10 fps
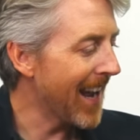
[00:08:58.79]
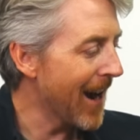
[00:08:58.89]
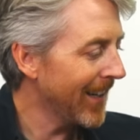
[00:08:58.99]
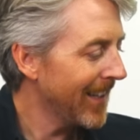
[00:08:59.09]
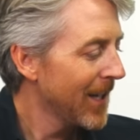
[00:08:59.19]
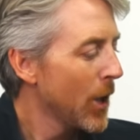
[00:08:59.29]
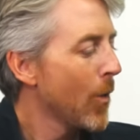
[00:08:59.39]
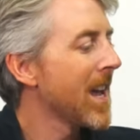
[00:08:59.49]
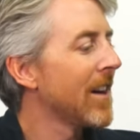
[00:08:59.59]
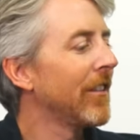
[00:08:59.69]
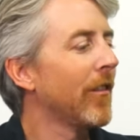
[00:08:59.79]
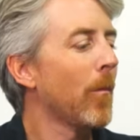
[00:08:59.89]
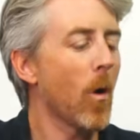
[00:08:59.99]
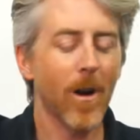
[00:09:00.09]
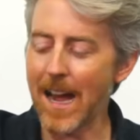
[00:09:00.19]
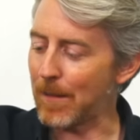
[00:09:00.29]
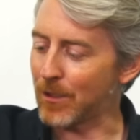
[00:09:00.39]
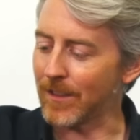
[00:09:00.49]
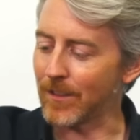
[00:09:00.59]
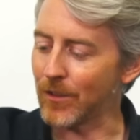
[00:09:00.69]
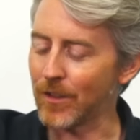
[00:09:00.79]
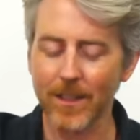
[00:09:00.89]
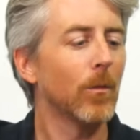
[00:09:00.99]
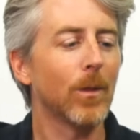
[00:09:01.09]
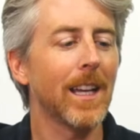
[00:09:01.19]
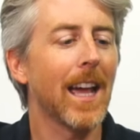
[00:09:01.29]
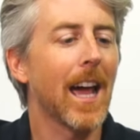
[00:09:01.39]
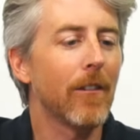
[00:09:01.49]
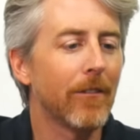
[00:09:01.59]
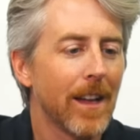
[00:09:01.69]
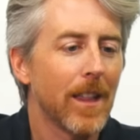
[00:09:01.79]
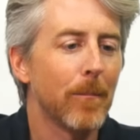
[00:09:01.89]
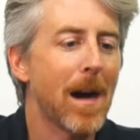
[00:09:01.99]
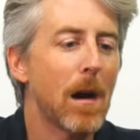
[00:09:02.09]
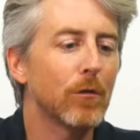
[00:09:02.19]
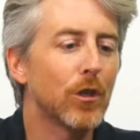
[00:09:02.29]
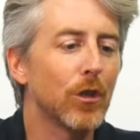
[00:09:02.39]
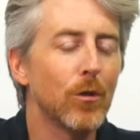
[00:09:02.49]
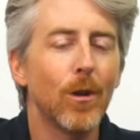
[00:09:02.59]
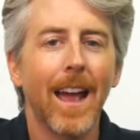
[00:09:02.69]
Harry. We have even more options. We have the Mountain Dew